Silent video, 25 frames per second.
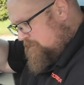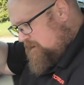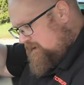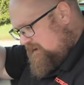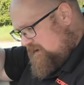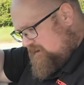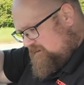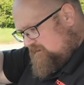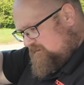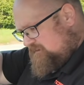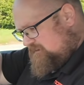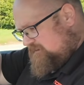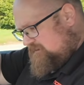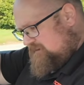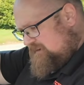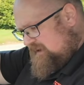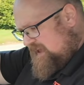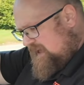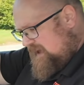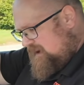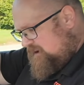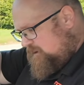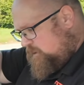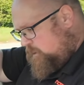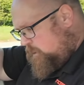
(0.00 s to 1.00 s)
but it's,
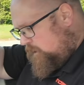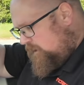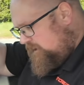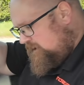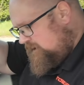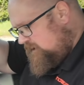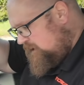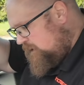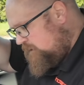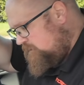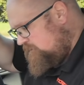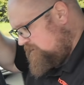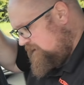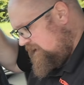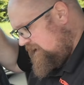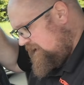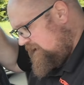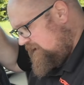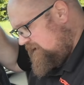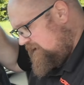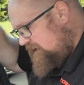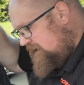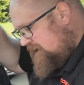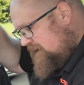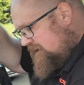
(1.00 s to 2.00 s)
yeah, quite
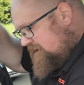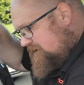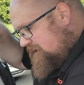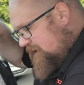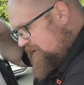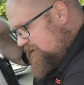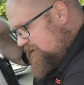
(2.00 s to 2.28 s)
unique. Now